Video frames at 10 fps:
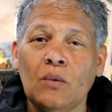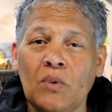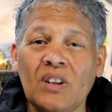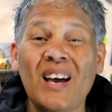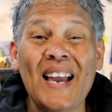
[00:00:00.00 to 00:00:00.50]

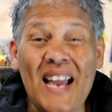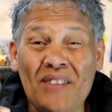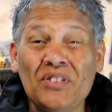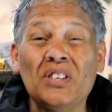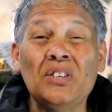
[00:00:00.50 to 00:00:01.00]
well, I
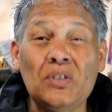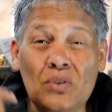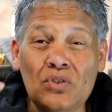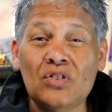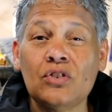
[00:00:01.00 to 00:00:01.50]
have to
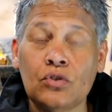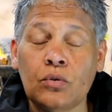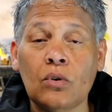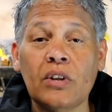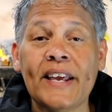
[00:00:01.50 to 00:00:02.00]
use the
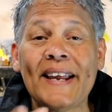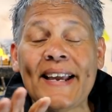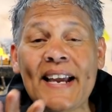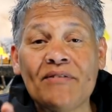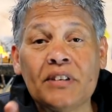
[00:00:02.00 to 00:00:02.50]
tool and
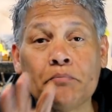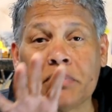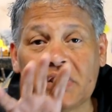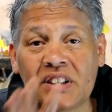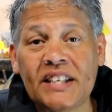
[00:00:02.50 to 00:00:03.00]
I have to
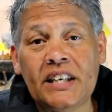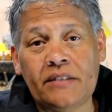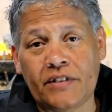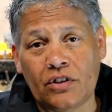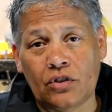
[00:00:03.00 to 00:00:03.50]

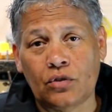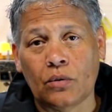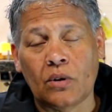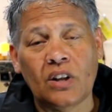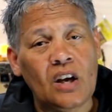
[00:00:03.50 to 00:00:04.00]
believe in the
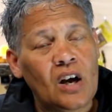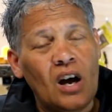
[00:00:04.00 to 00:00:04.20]
tool.